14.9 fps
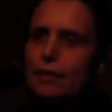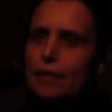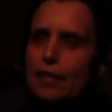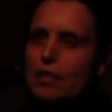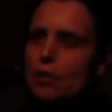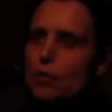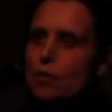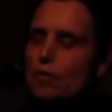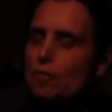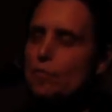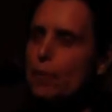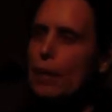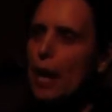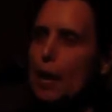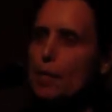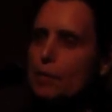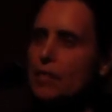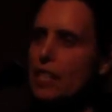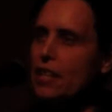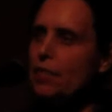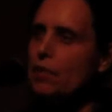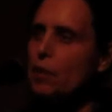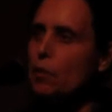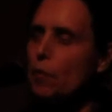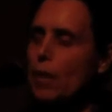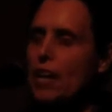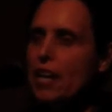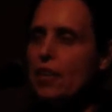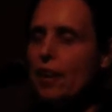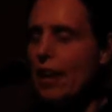that you have perhaps given
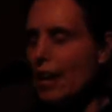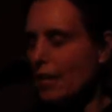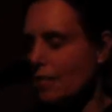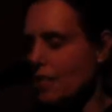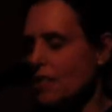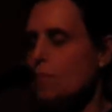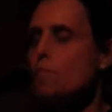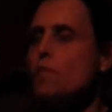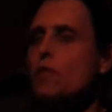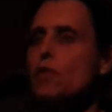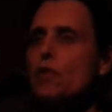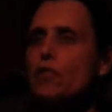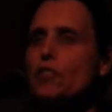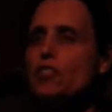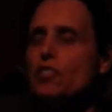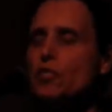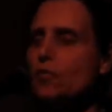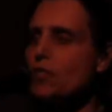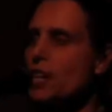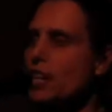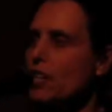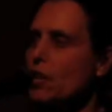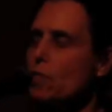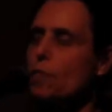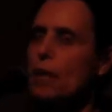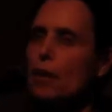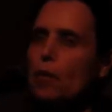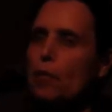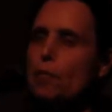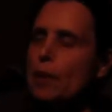away or have submerged. You take your
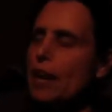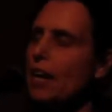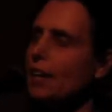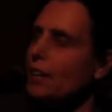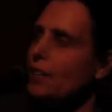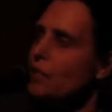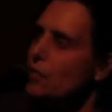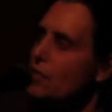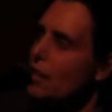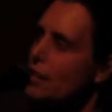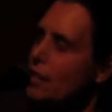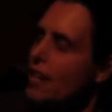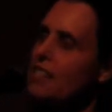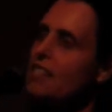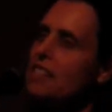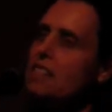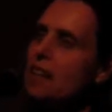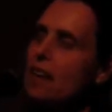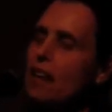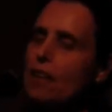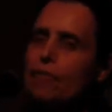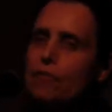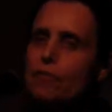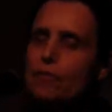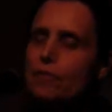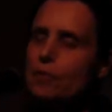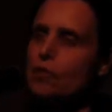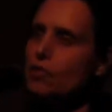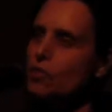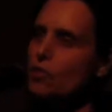power back and you say, that's enough.
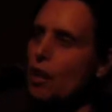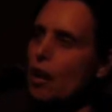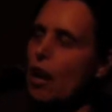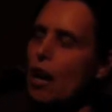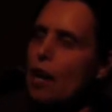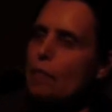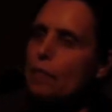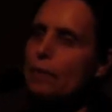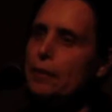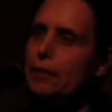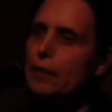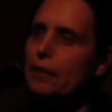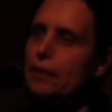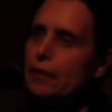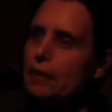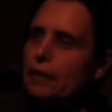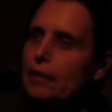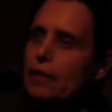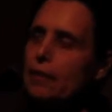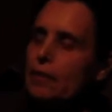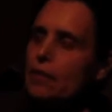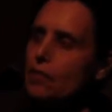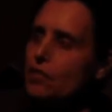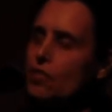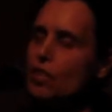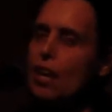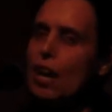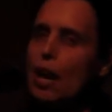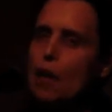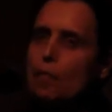You stop. You
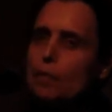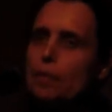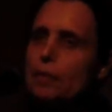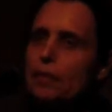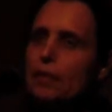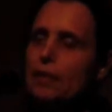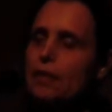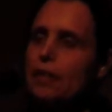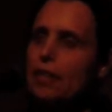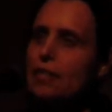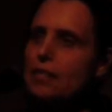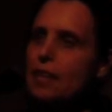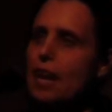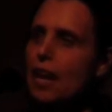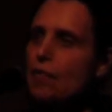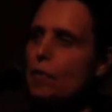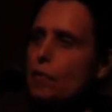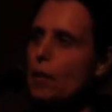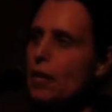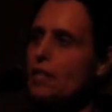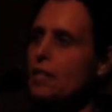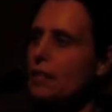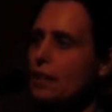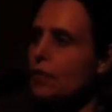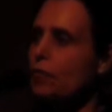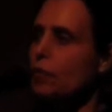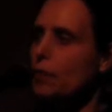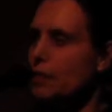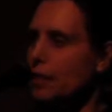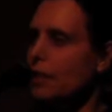stop. Because I have a right to live
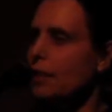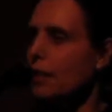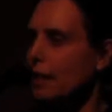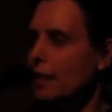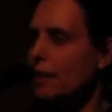with dignity.